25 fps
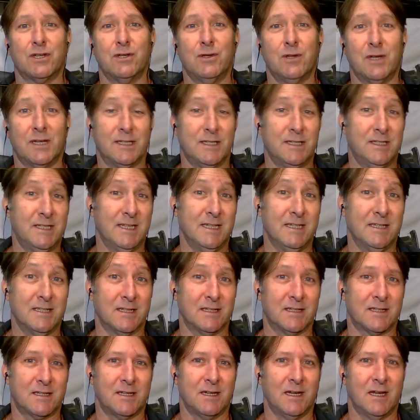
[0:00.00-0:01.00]
to and
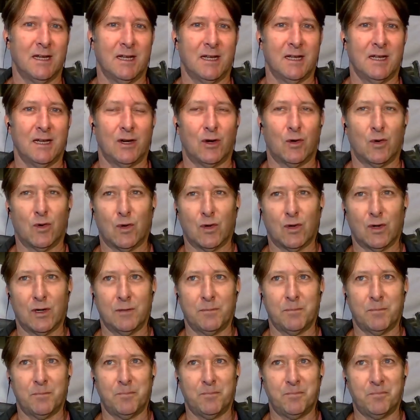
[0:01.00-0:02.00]
didn't,
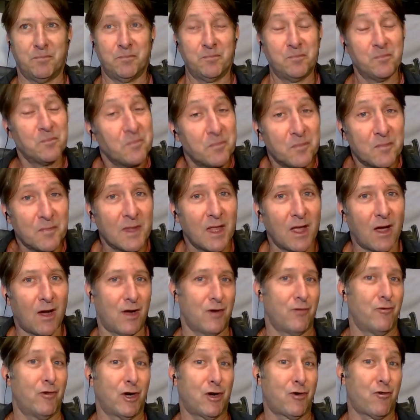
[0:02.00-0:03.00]
or
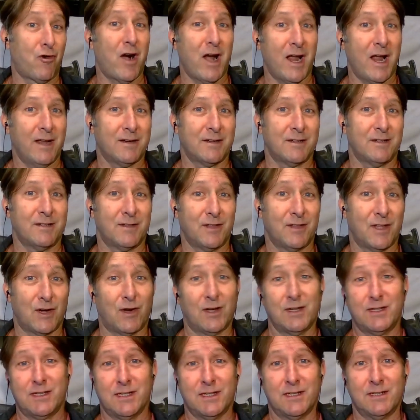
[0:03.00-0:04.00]
I regret that
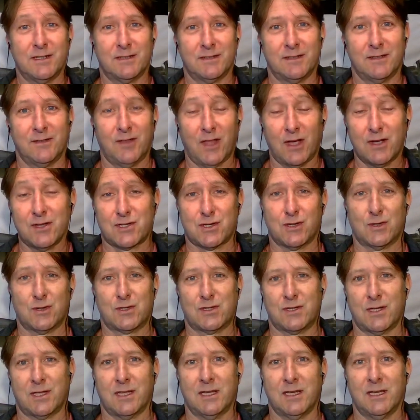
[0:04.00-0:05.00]
I didn't, those
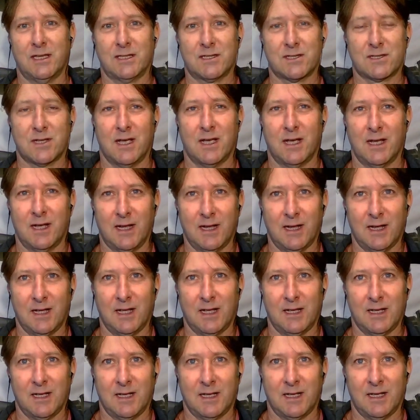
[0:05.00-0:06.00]
sorts of things.
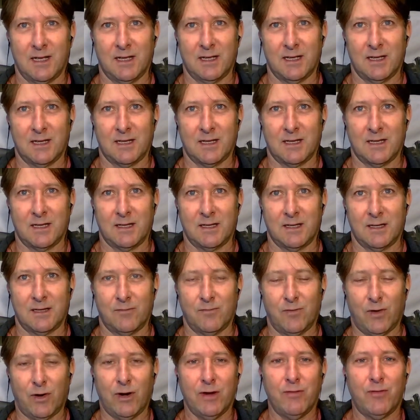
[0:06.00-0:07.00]

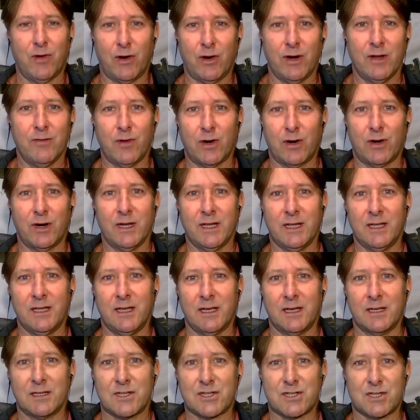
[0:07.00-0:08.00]
Very, very,
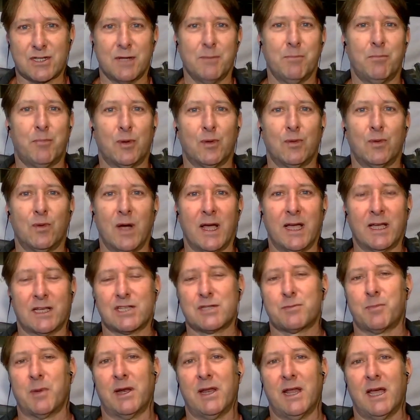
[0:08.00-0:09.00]
very simple
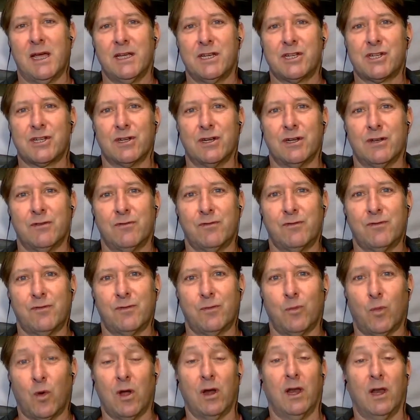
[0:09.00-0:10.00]
explanation of
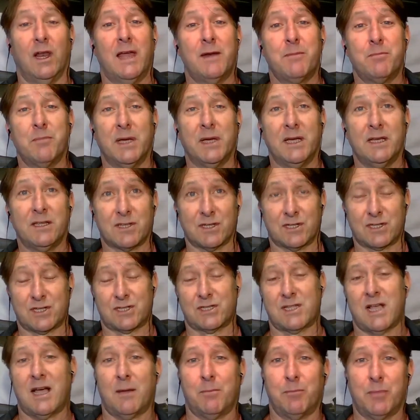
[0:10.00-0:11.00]
what led me to
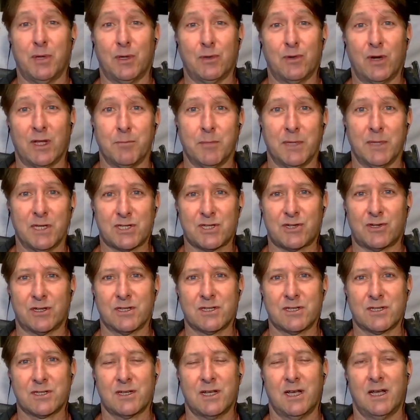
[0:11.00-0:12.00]
start building
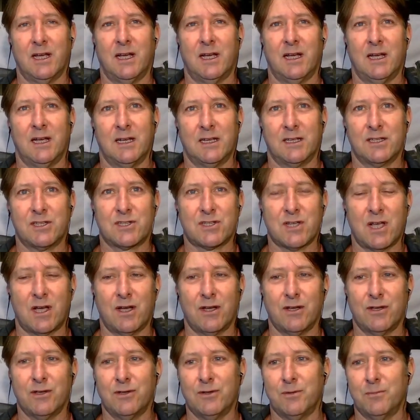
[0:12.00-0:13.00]
Mistress.
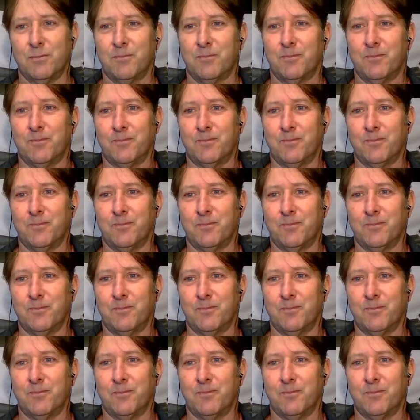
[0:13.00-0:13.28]
So